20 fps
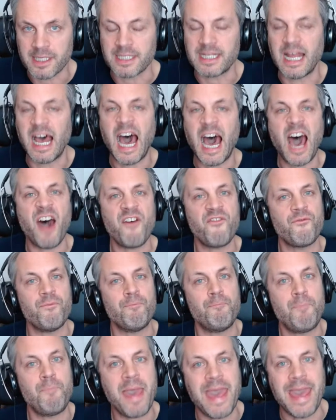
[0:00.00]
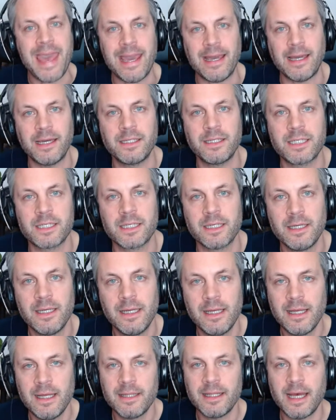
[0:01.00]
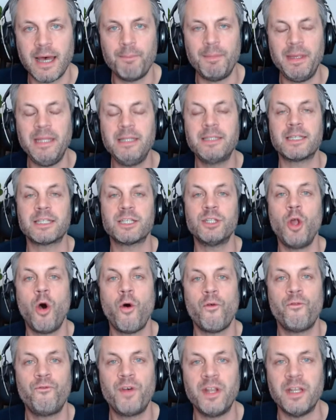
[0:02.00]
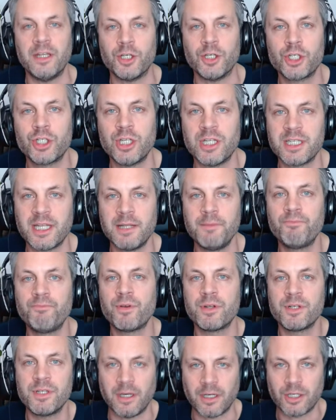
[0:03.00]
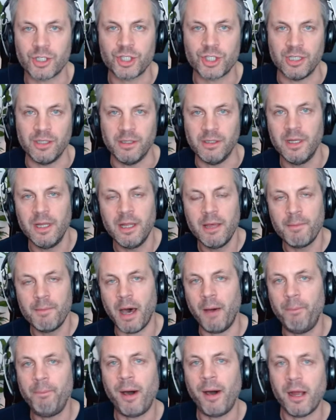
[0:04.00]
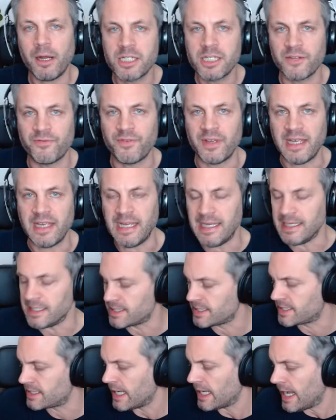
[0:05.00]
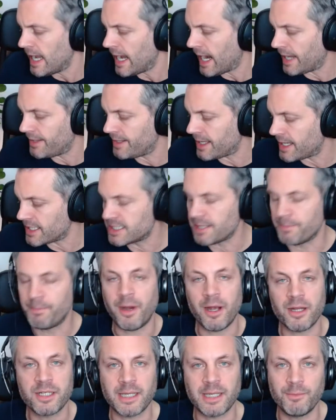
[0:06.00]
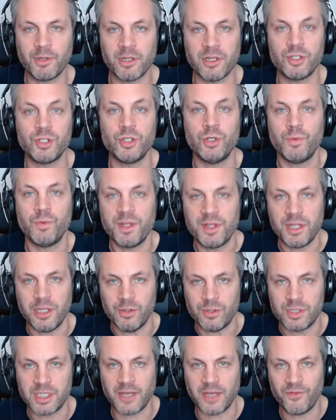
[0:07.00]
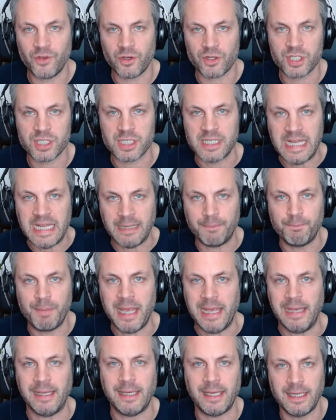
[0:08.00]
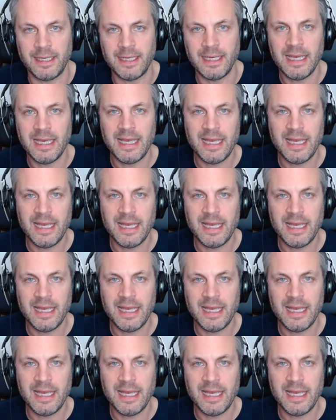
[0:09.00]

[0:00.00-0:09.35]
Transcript: It's half-baked. That means it's not finished. It's in production. But a part of it is, and that's the part I'm going to do with you to give you a sneak peek.